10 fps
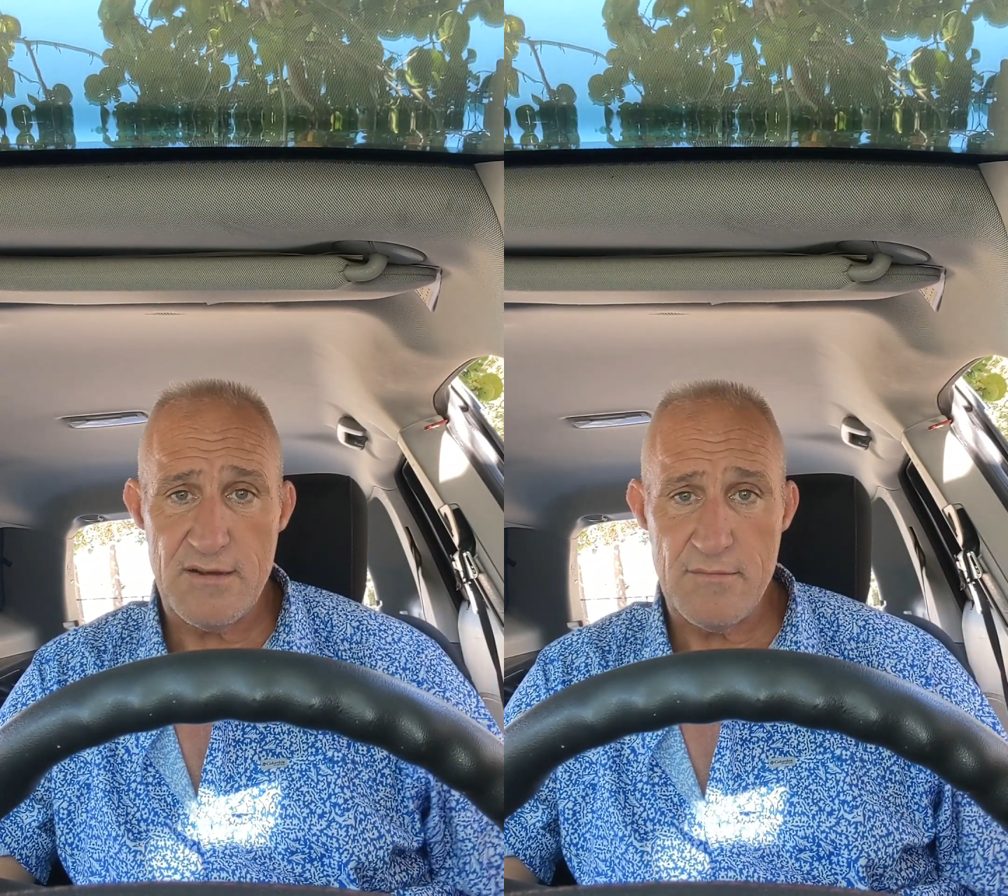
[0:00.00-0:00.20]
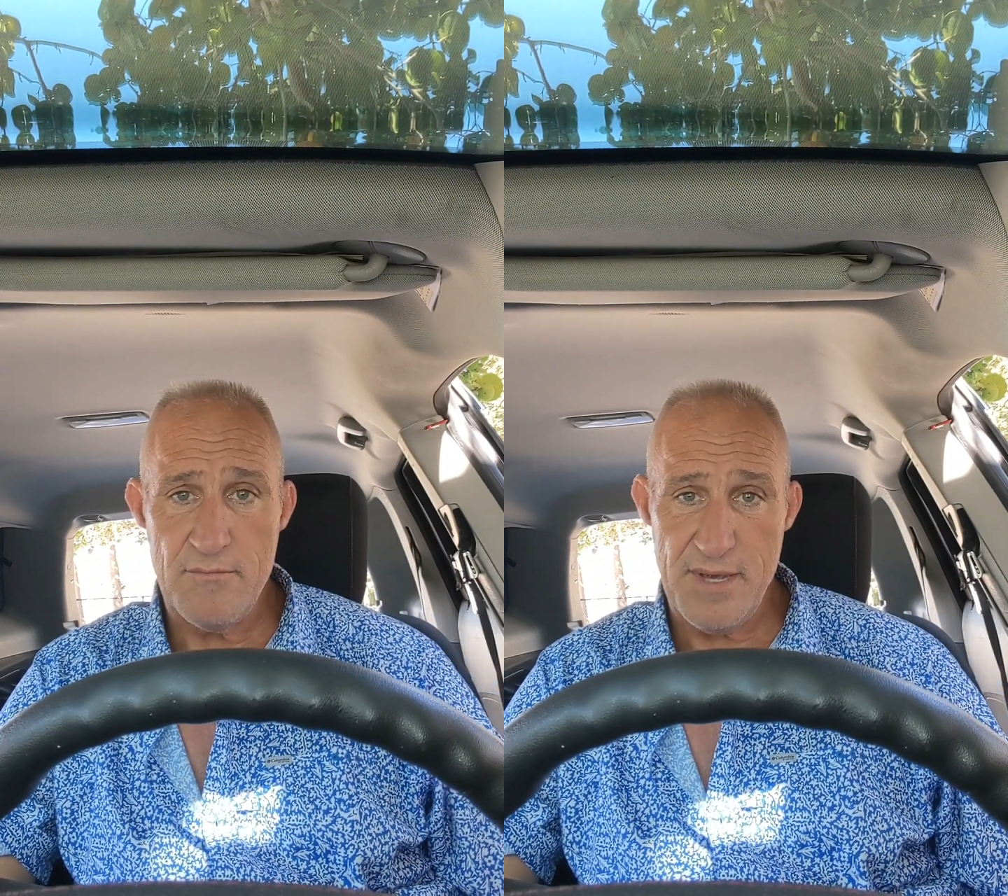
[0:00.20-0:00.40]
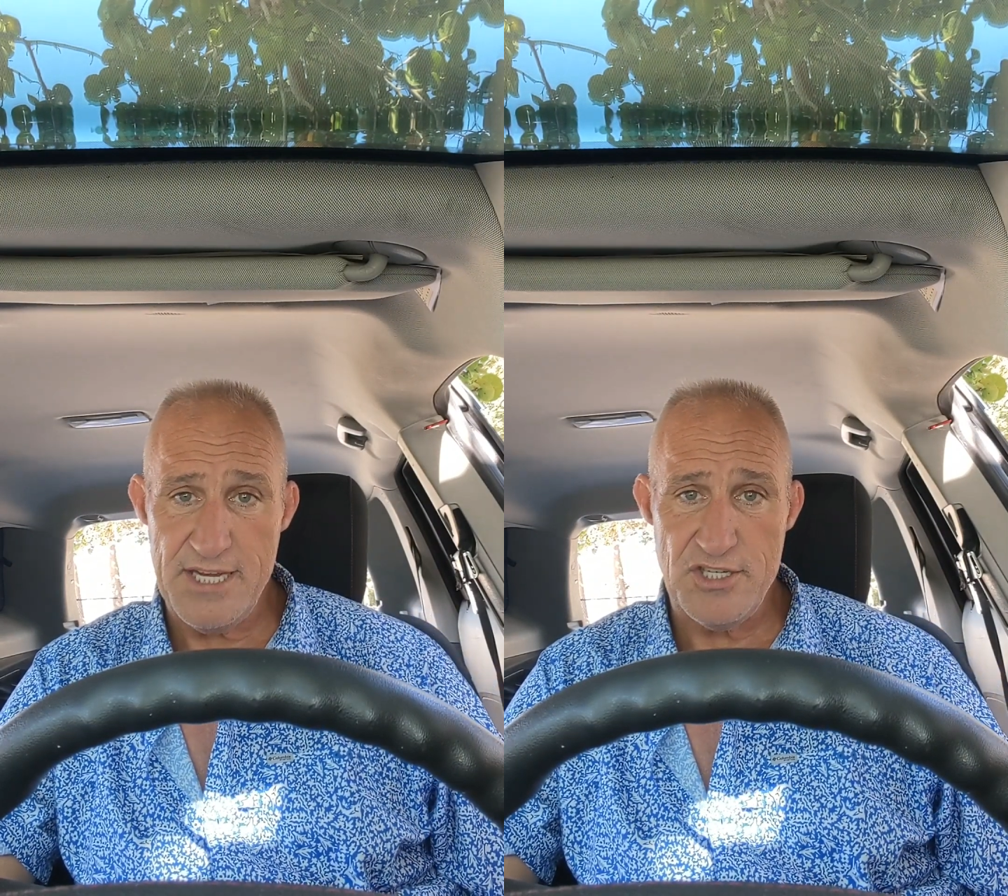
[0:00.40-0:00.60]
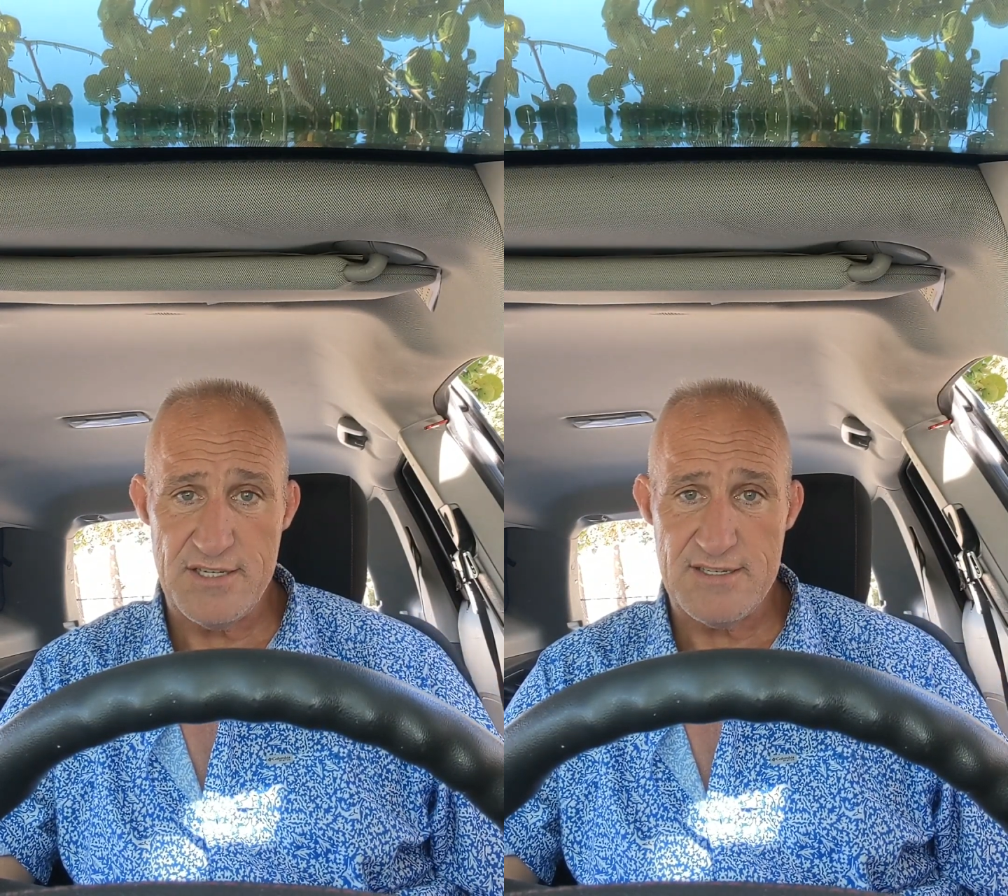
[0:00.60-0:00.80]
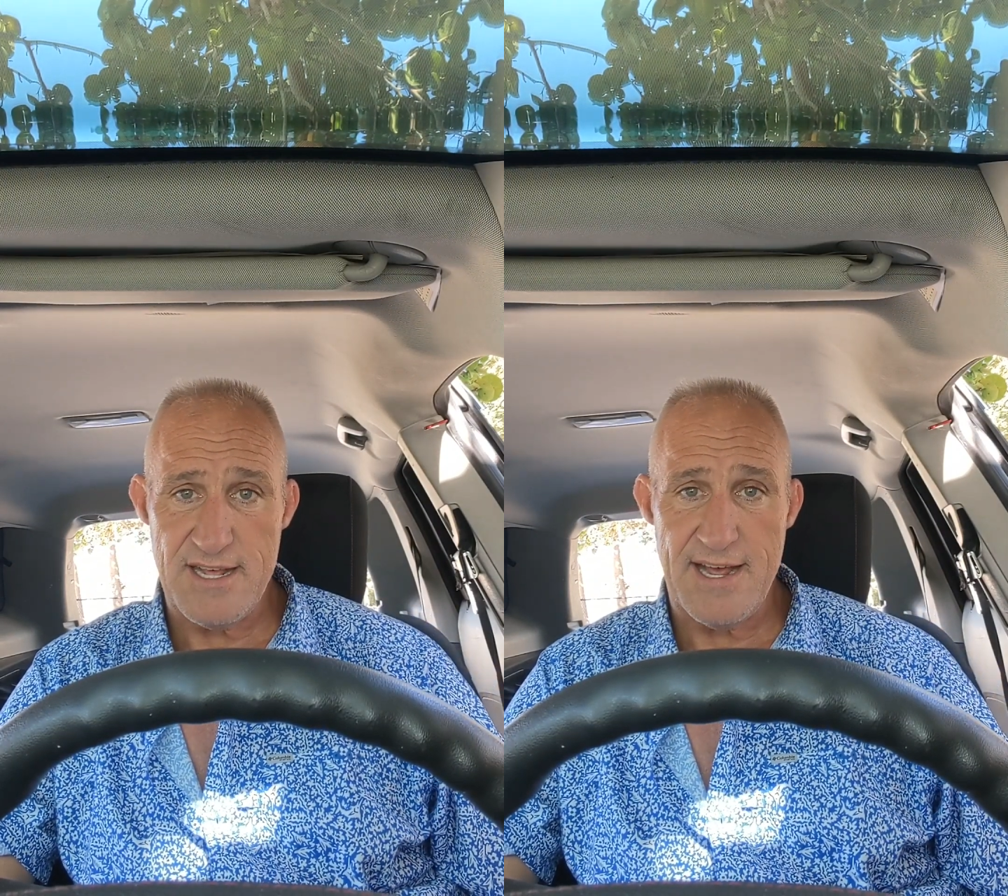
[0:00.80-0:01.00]
beaches
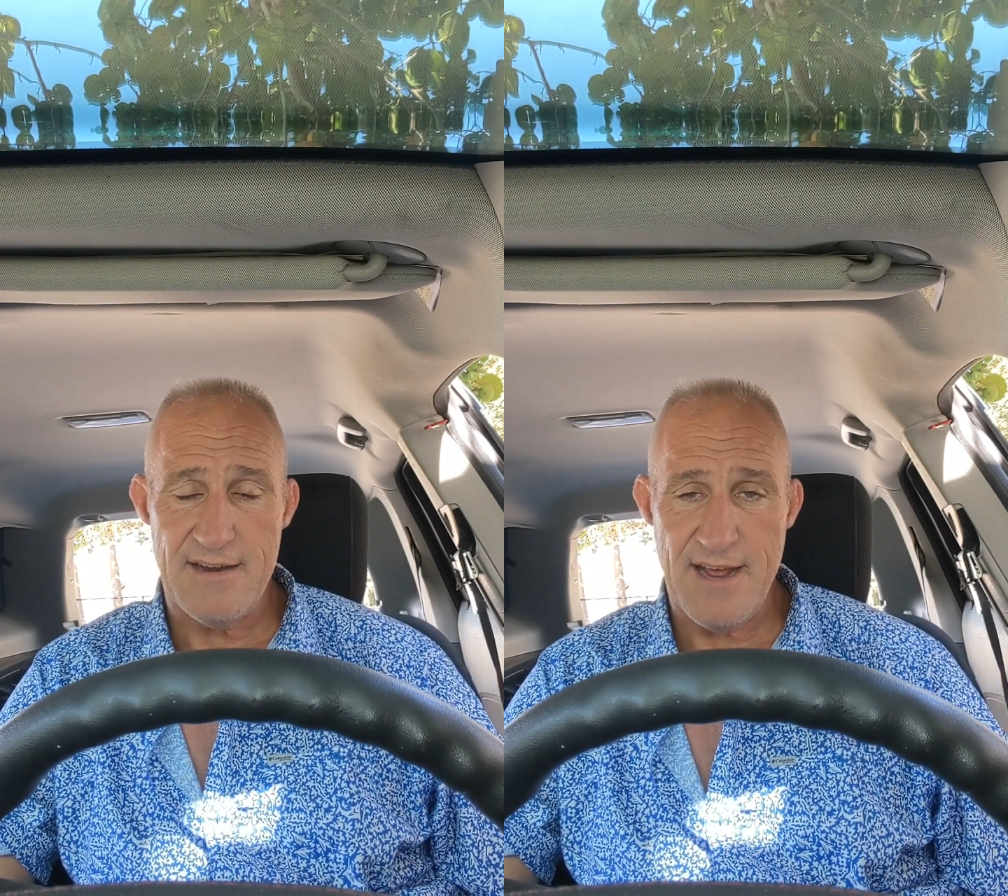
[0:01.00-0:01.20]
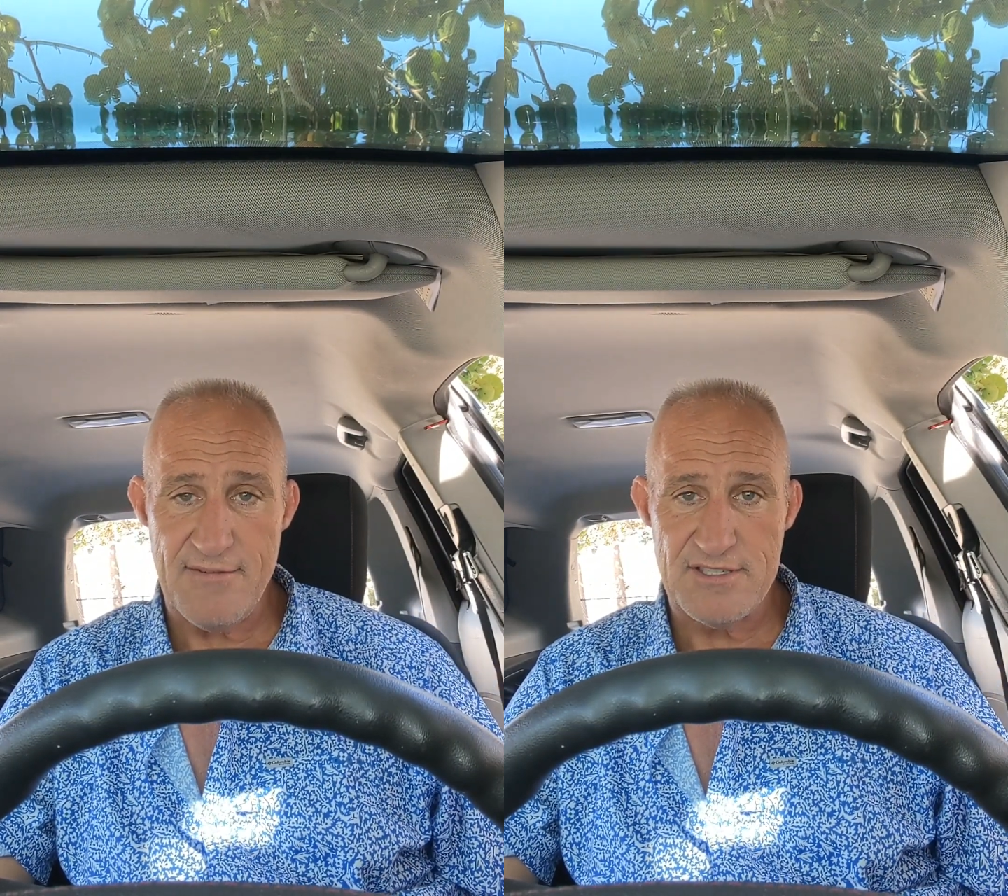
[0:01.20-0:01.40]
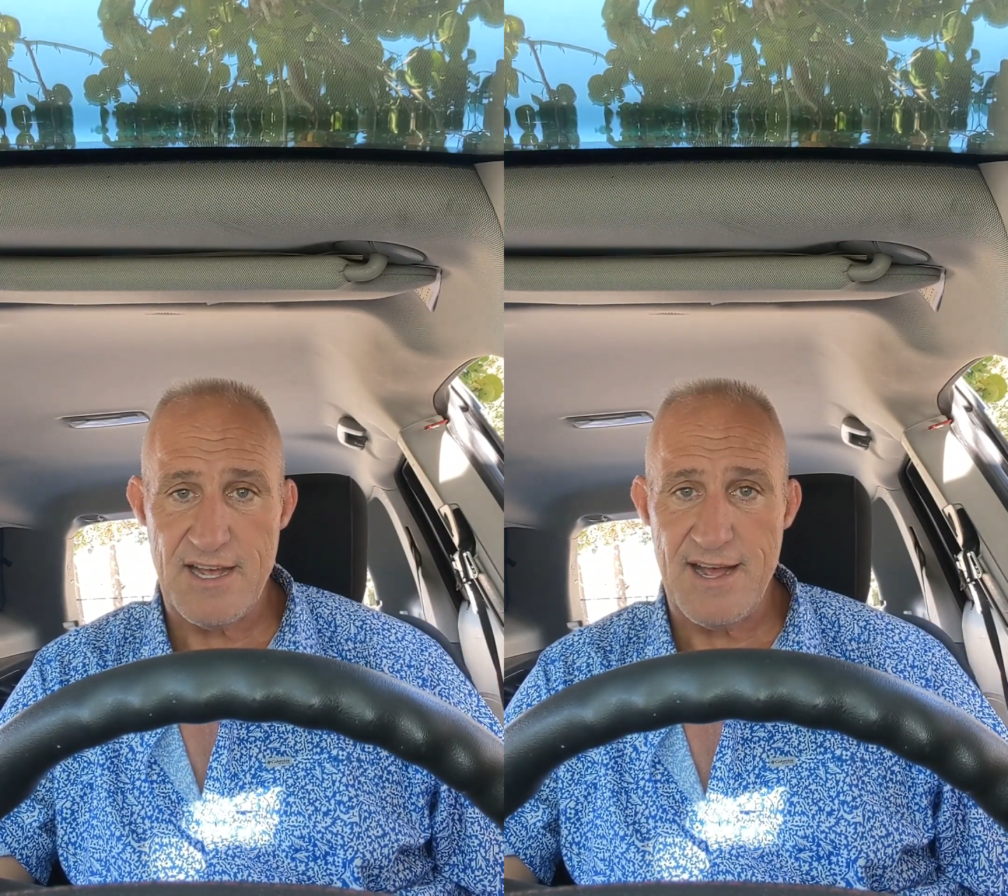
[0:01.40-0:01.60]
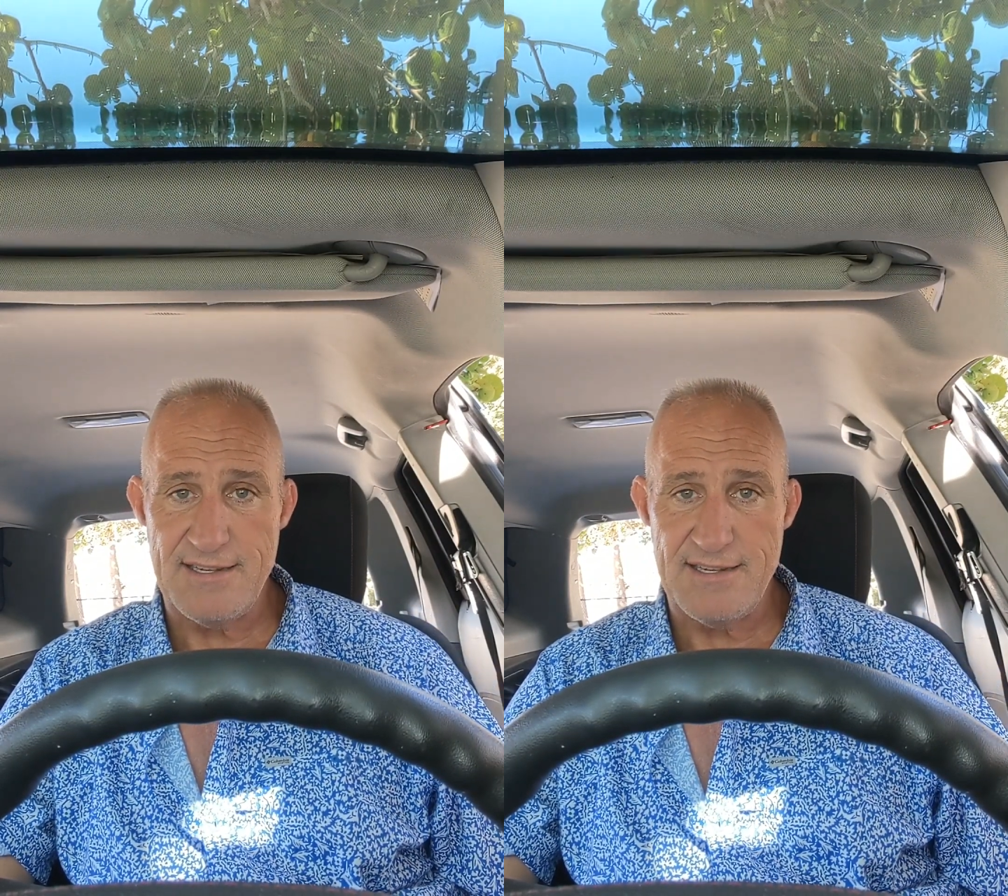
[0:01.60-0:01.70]
that have signs